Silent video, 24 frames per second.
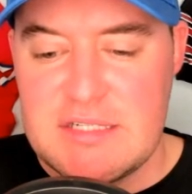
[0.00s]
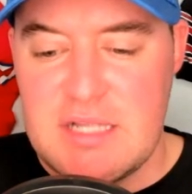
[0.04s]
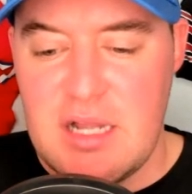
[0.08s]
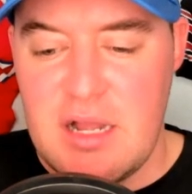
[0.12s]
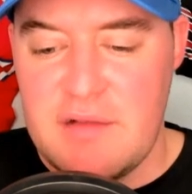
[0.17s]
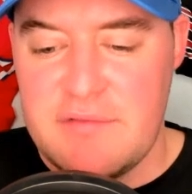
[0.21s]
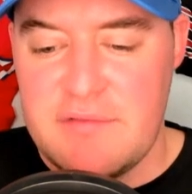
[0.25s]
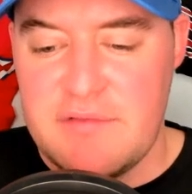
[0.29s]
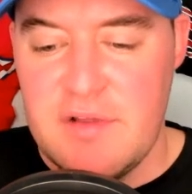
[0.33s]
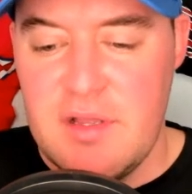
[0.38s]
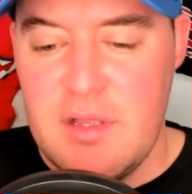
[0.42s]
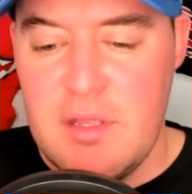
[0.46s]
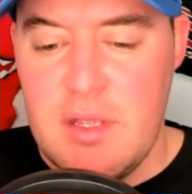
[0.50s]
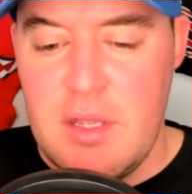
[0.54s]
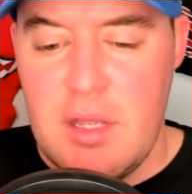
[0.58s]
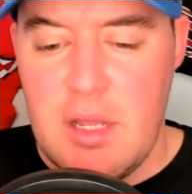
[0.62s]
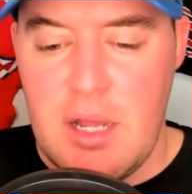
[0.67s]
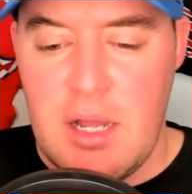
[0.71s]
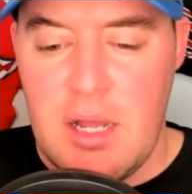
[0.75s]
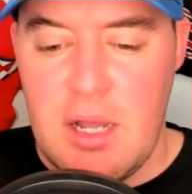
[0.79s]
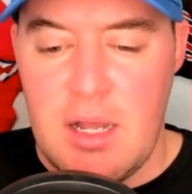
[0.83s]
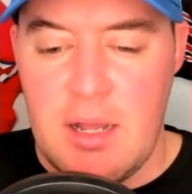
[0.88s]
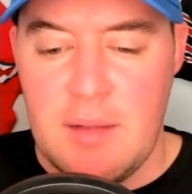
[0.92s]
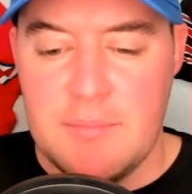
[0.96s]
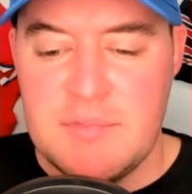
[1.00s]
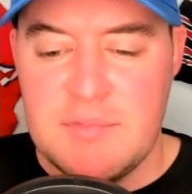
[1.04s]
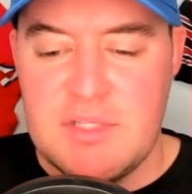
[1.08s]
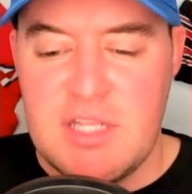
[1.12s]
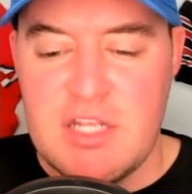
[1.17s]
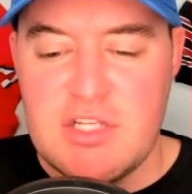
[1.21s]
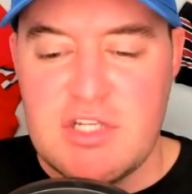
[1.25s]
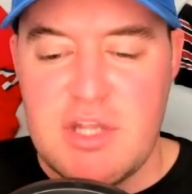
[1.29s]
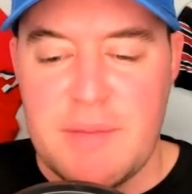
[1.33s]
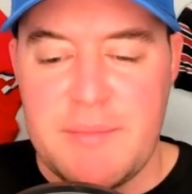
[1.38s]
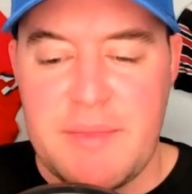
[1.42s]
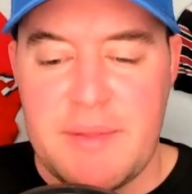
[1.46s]
tough. Um,
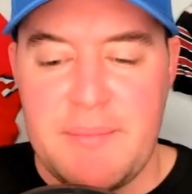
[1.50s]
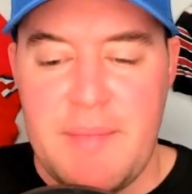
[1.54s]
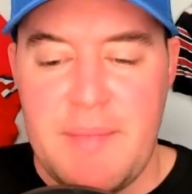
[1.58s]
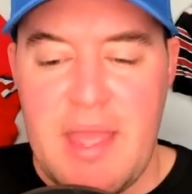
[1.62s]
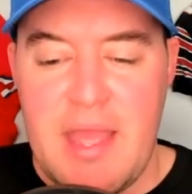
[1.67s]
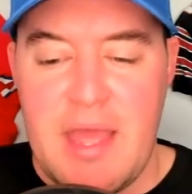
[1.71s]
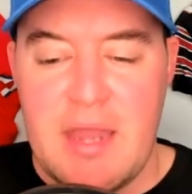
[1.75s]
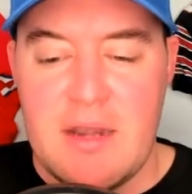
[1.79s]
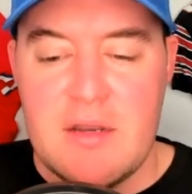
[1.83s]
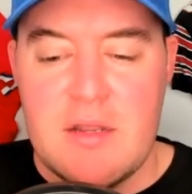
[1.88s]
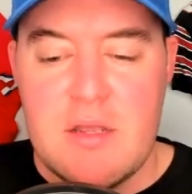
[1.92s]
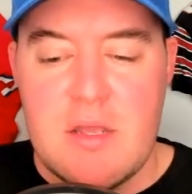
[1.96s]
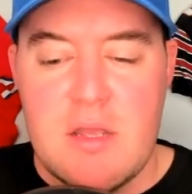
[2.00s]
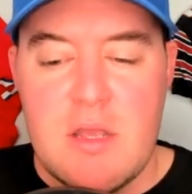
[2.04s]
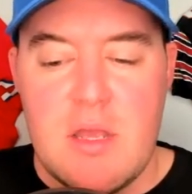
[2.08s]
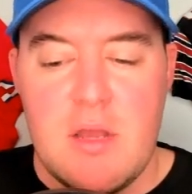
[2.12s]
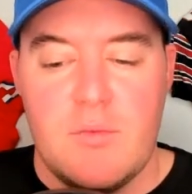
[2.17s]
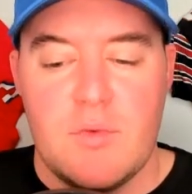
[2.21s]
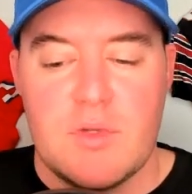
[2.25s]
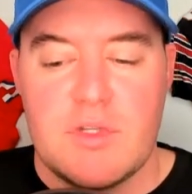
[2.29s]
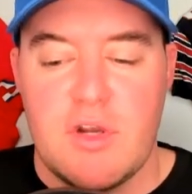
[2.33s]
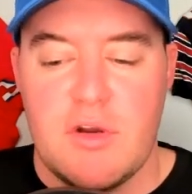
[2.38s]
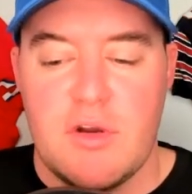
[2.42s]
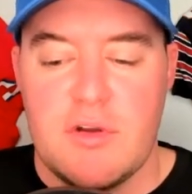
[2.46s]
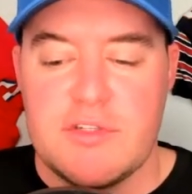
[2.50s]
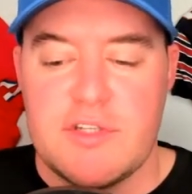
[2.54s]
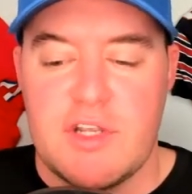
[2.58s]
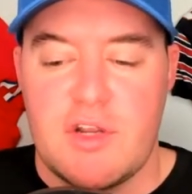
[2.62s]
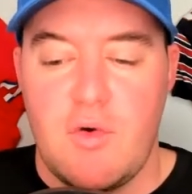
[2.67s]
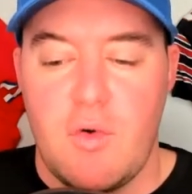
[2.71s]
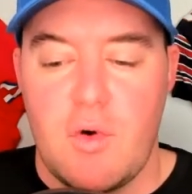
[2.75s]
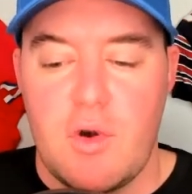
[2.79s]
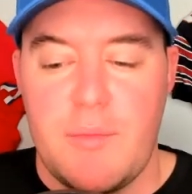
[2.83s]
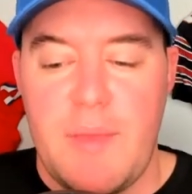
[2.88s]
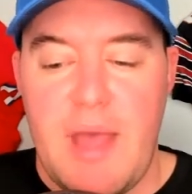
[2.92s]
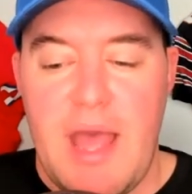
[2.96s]
T J McMahon returns a
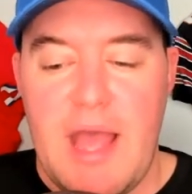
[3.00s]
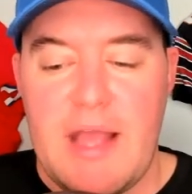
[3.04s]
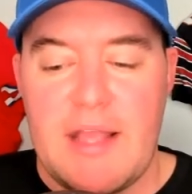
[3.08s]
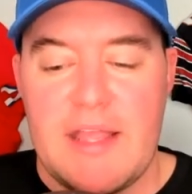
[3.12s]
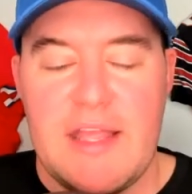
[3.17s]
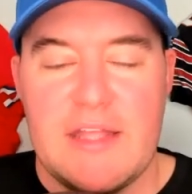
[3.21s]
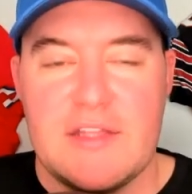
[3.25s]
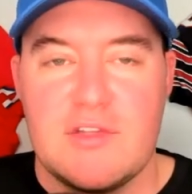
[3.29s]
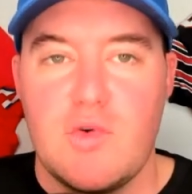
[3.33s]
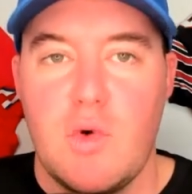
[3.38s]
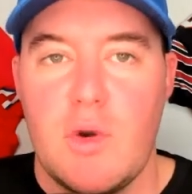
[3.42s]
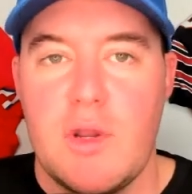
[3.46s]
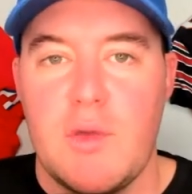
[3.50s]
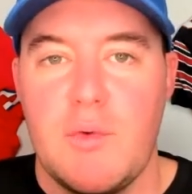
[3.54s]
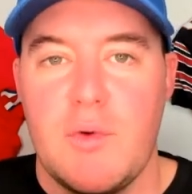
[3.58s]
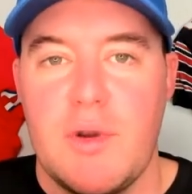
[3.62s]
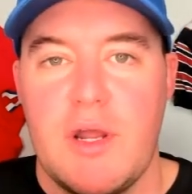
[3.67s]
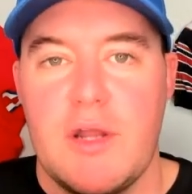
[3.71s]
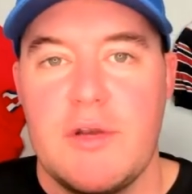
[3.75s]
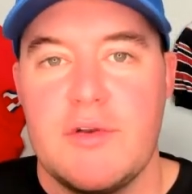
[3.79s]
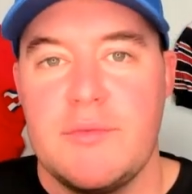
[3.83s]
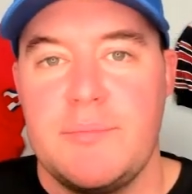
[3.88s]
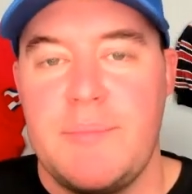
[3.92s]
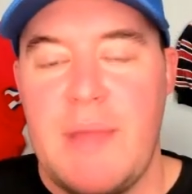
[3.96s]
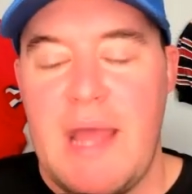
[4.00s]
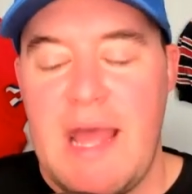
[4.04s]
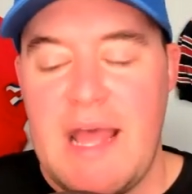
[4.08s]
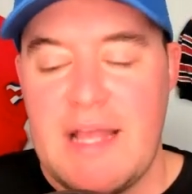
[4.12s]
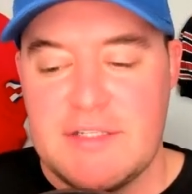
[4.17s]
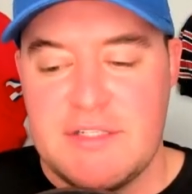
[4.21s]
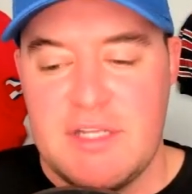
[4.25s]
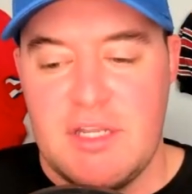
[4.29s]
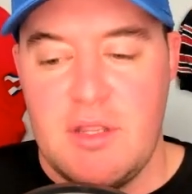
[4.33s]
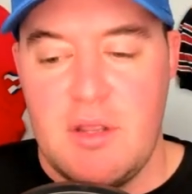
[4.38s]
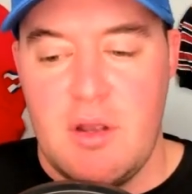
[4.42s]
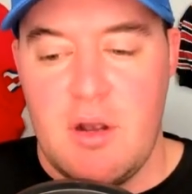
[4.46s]
quarterback. He had twenty-one hundred
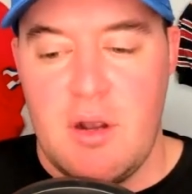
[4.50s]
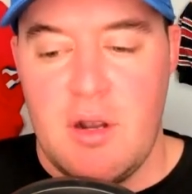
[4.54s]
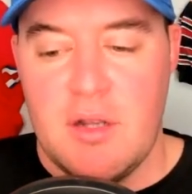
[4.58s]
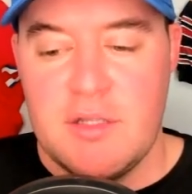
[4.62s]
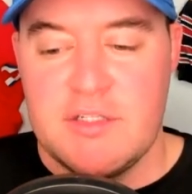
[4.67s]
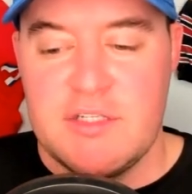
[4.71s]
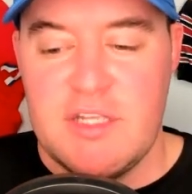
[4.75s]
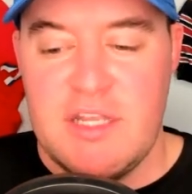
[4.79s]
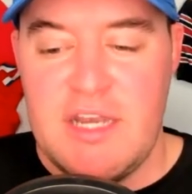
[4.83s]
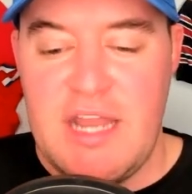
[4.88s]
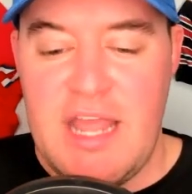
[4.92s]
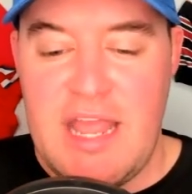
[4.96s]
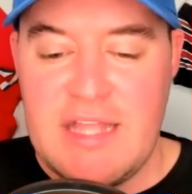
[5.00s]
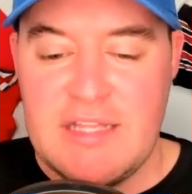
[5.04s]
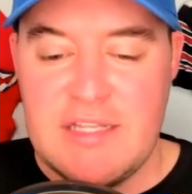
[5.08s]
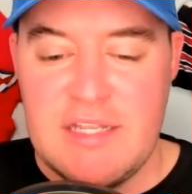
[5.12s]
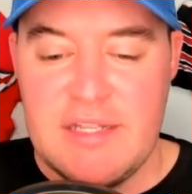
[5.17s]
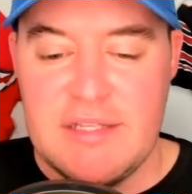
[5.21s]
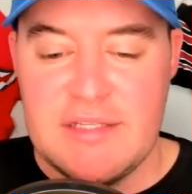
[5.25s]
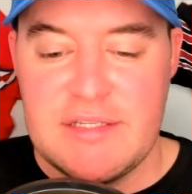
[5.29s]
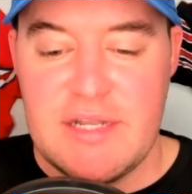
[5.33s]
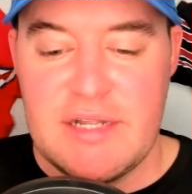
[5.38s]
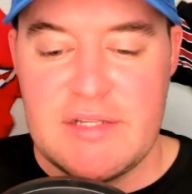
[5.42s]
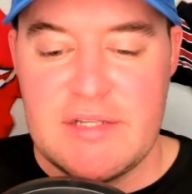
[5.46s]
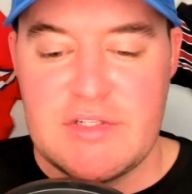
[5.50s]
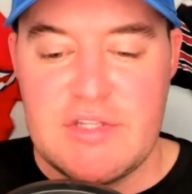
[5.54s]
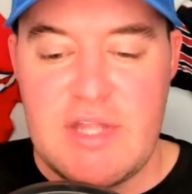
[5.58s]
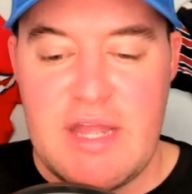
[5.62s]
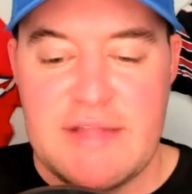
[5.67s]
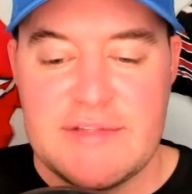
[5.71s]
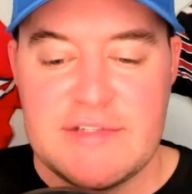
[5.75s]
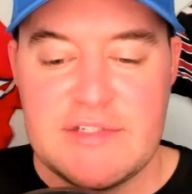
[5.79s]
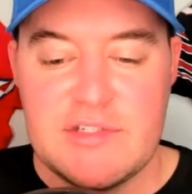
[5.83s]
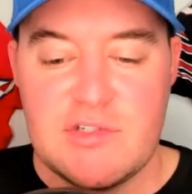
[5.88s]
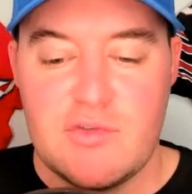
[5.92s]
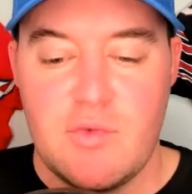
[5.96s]
passing yards and eighteen
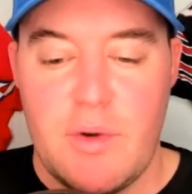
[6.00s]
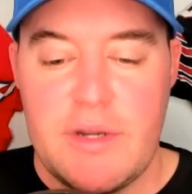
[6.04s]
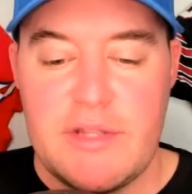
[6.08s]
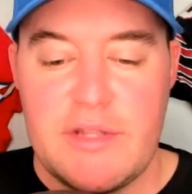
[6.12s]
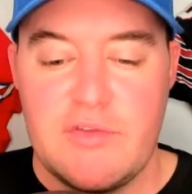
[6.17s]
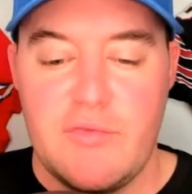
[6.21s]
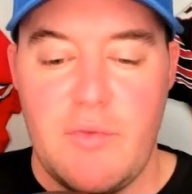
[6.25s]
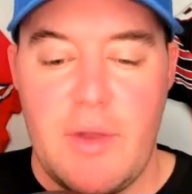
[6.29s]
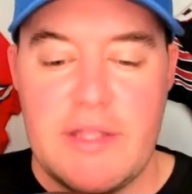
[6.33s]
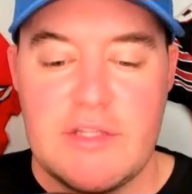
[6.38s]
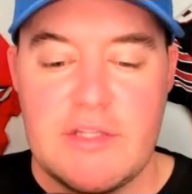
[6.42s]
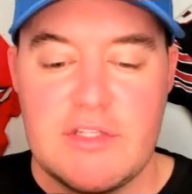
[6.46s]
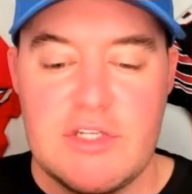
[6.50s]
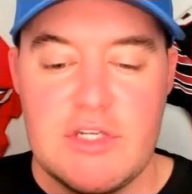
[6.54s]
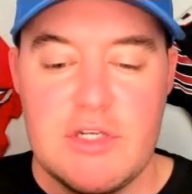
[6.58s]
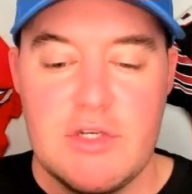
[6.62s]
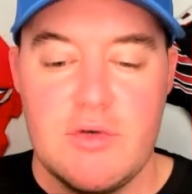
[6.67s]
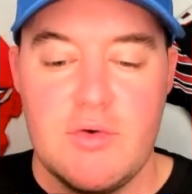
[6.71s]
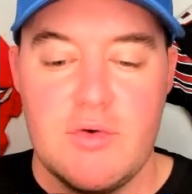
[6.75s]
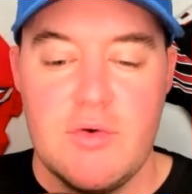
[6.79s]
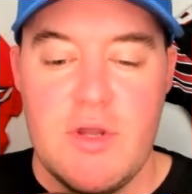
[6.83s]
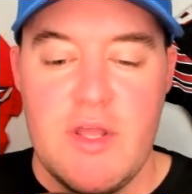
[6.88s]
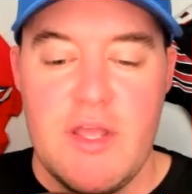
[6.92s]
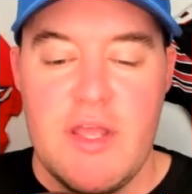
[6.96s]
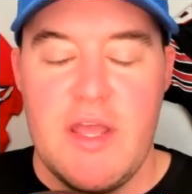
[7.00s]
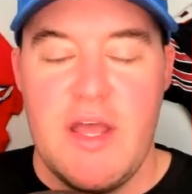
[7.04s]
touchdowns in twenty twenty-two.